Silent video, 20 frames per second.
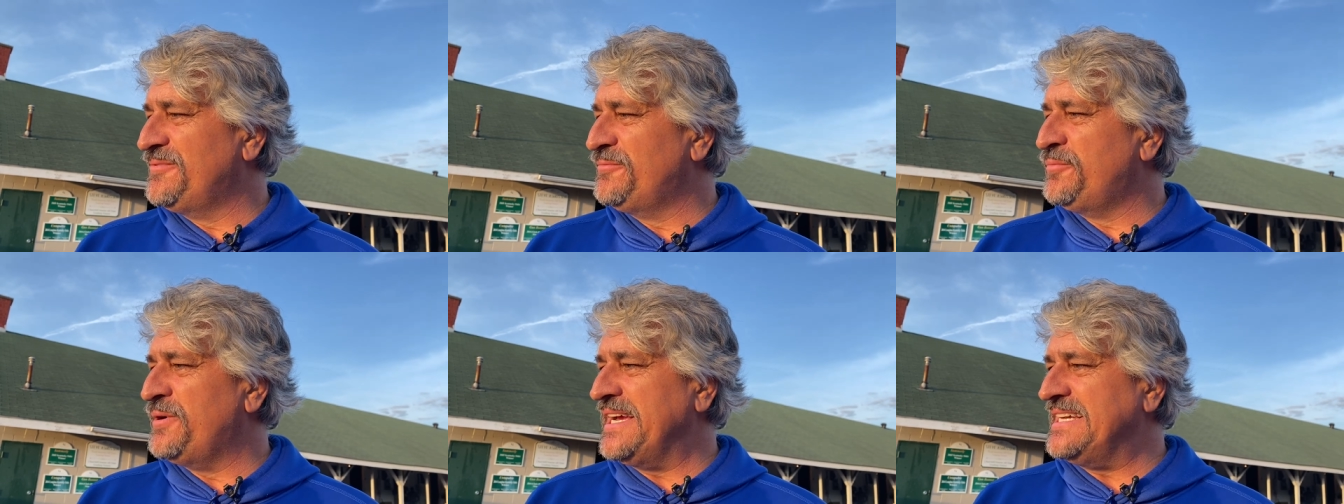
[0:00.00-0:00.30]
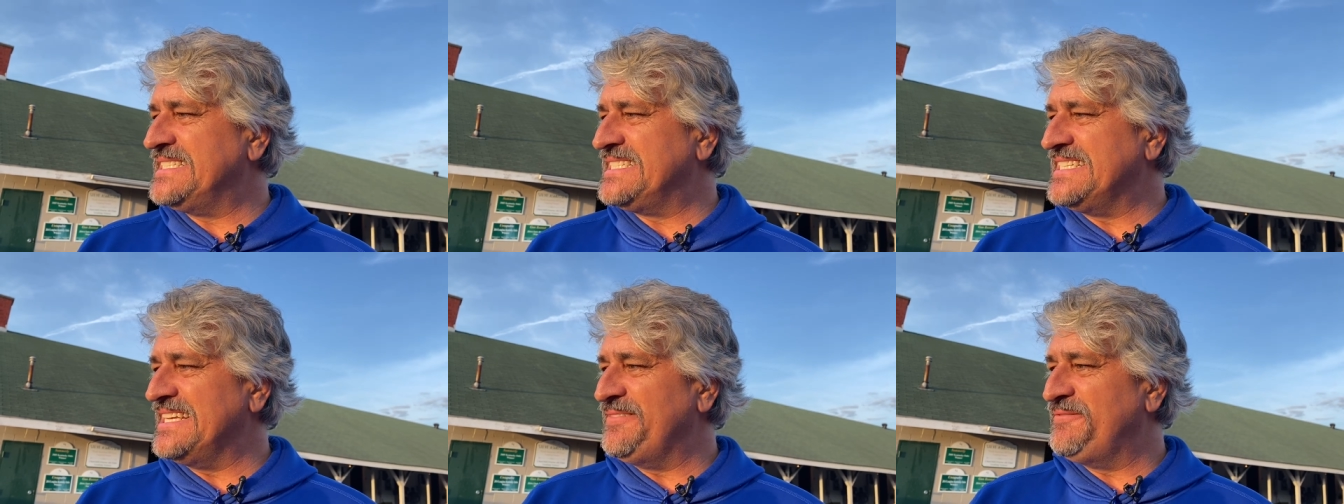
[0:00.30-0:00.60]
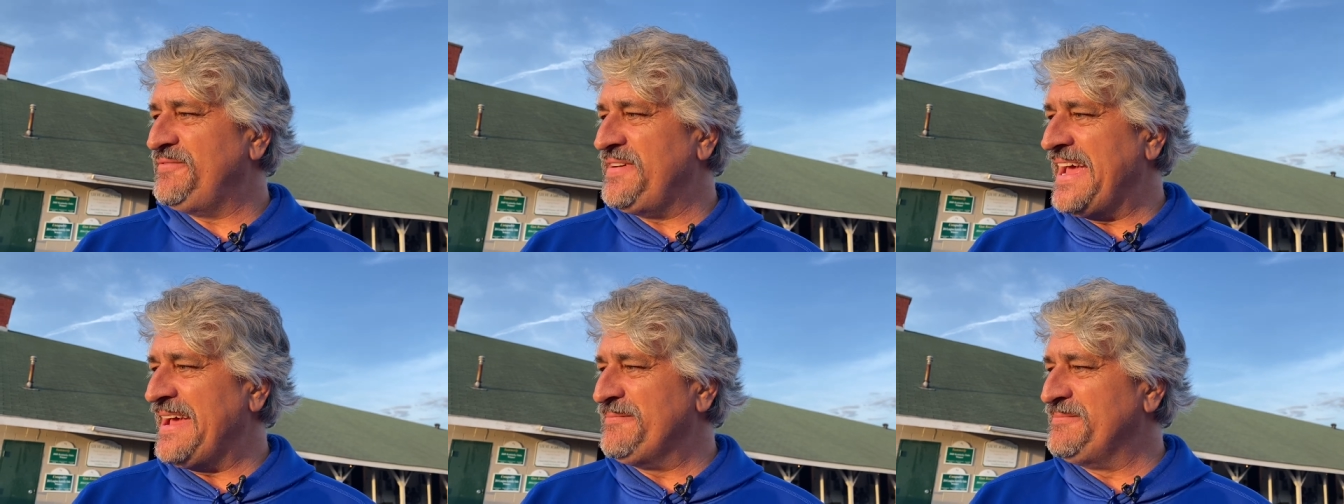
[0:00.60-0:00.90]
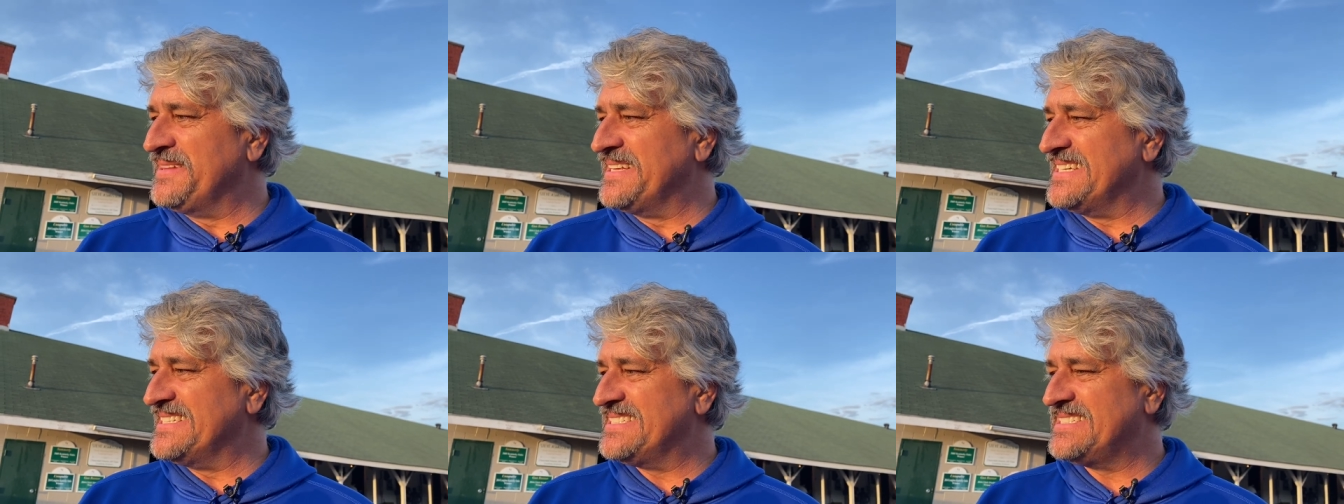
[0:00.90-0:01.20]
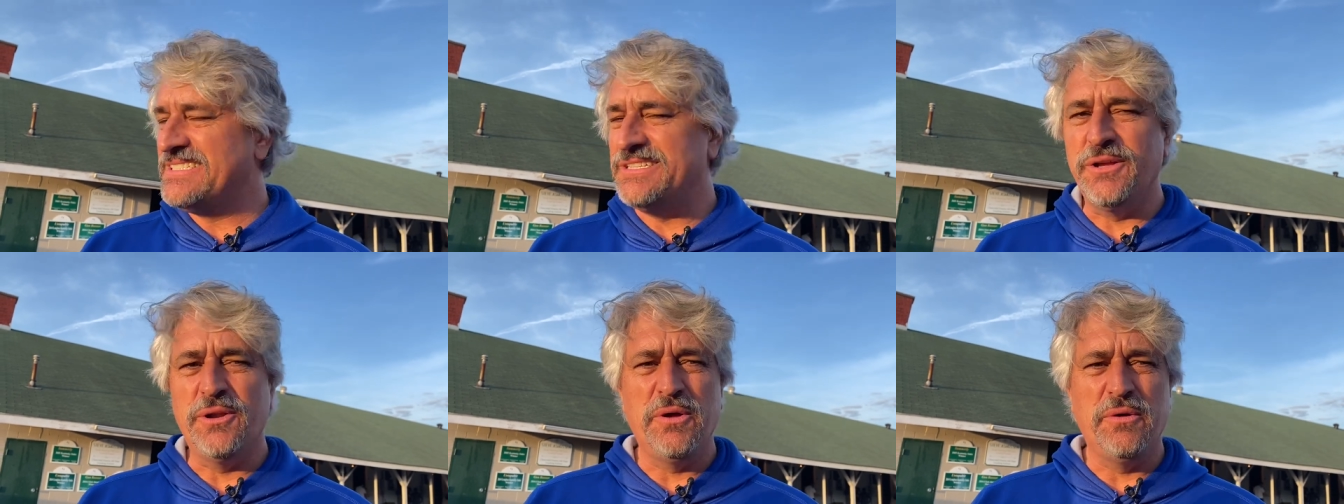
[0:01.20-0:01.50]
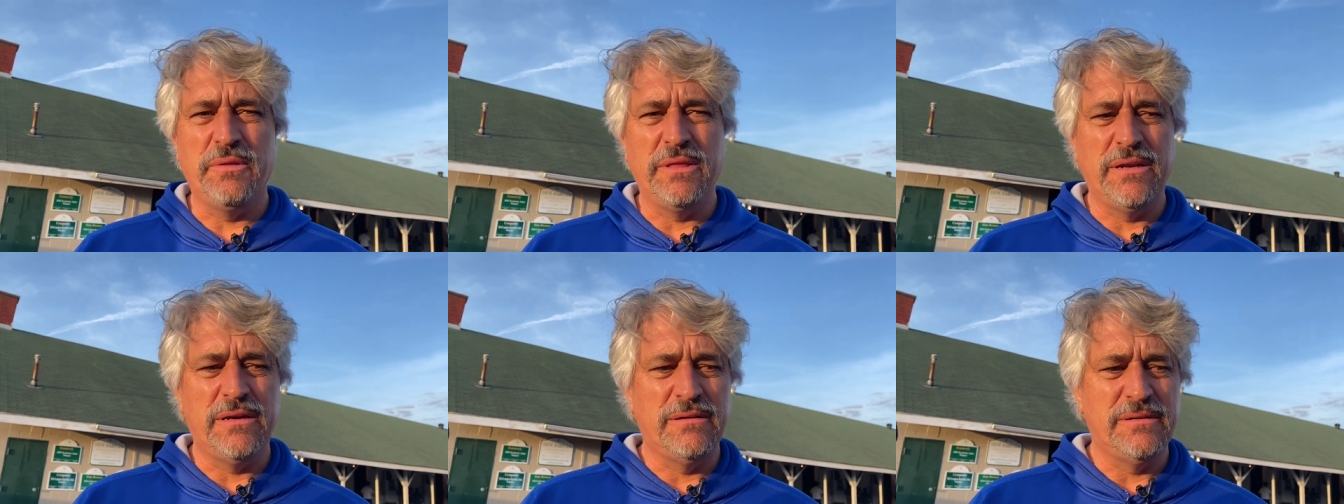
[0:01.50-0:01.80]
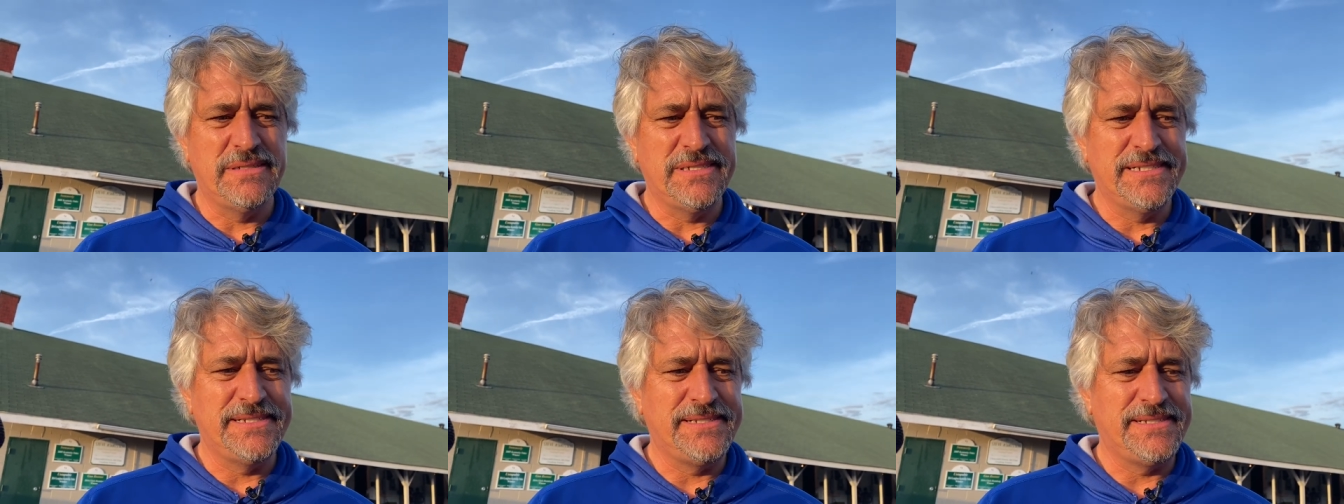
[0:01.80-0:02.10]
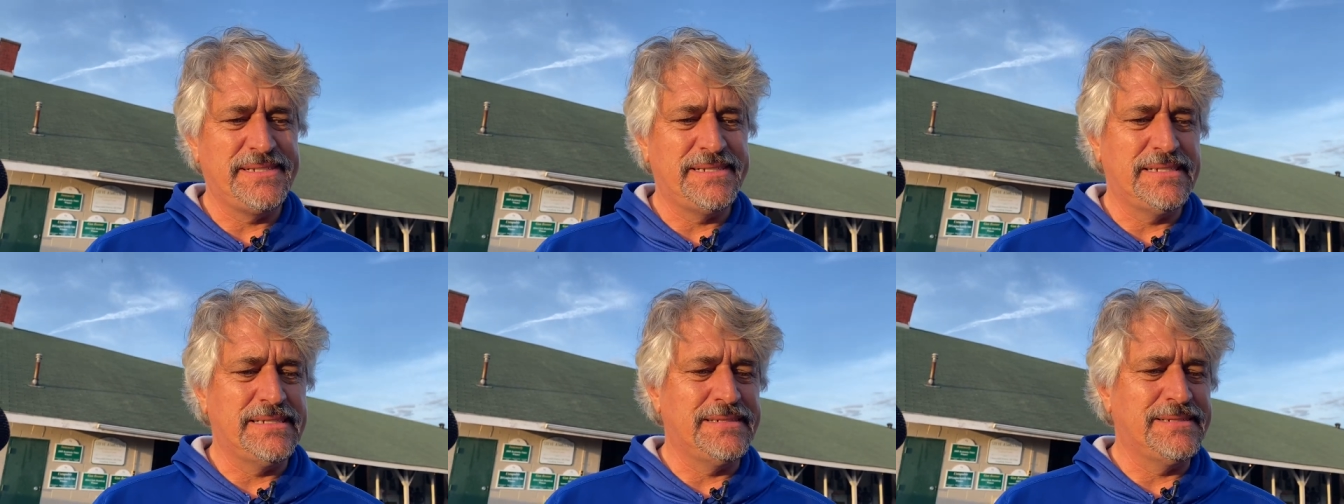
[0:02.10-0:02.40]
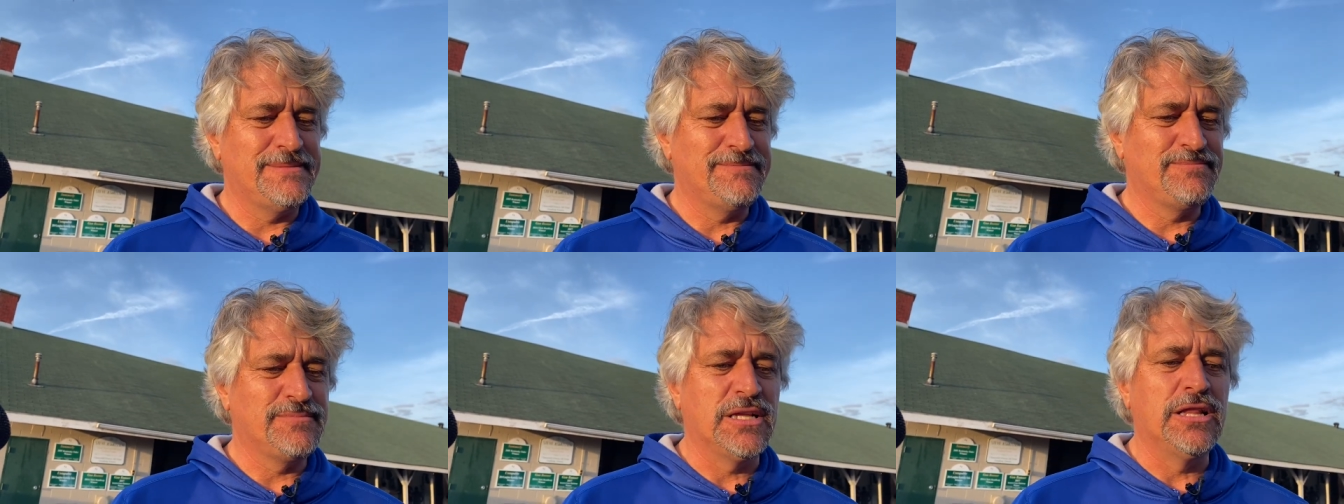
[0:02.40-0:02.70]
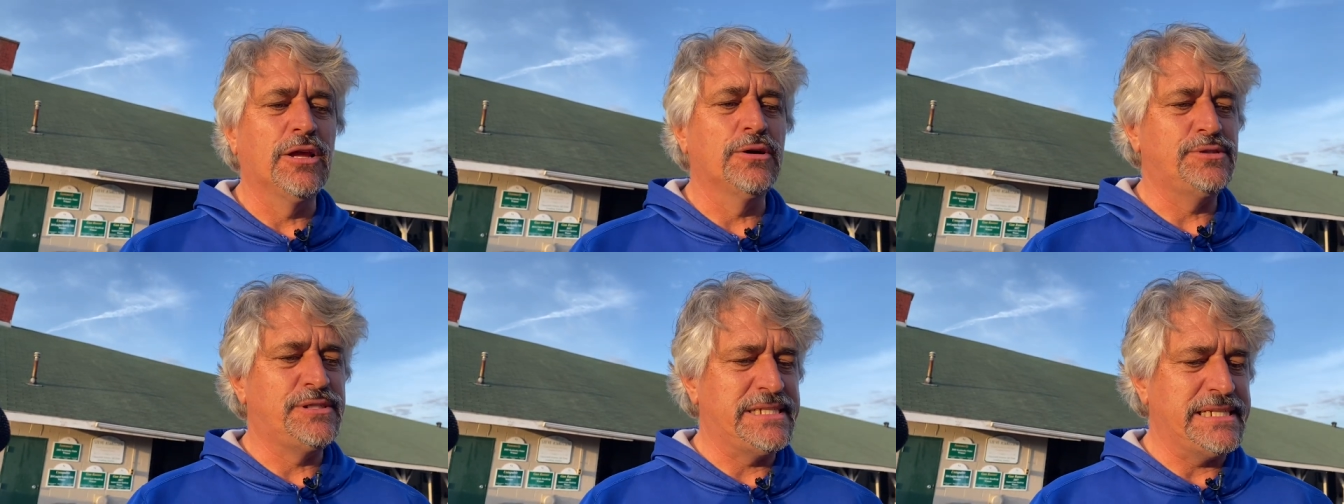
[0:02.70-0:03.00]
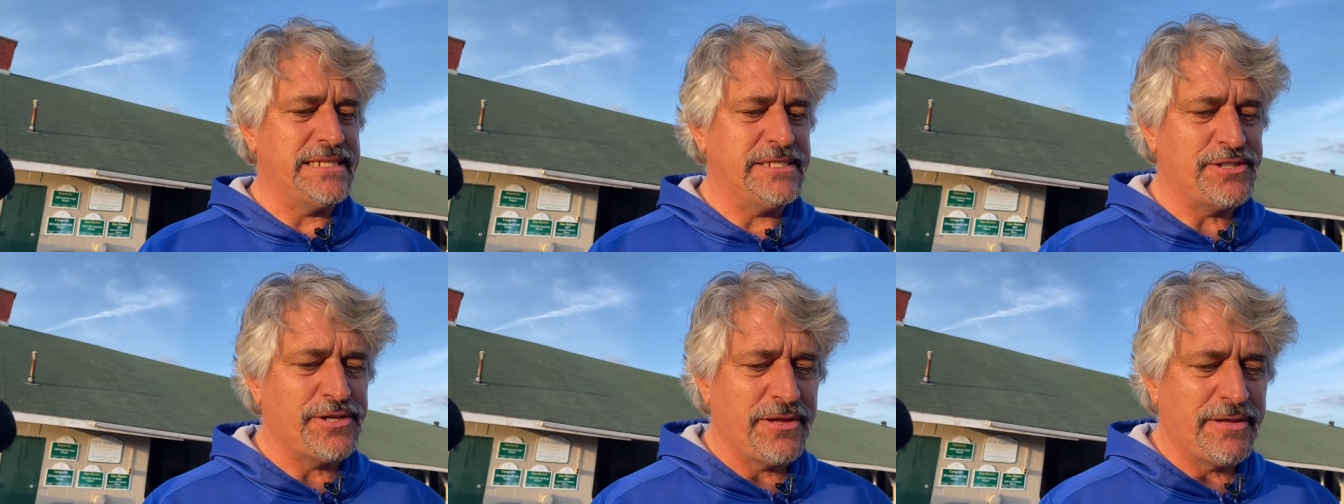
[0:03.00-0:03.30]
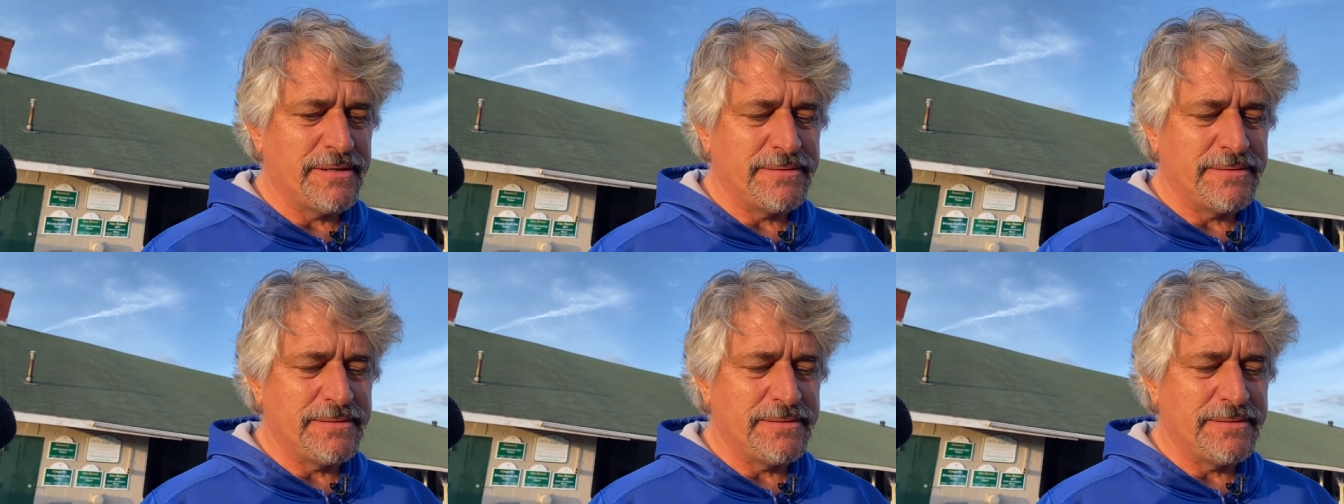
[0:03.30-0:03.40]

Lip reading: racing families, you know, that are just close to each other.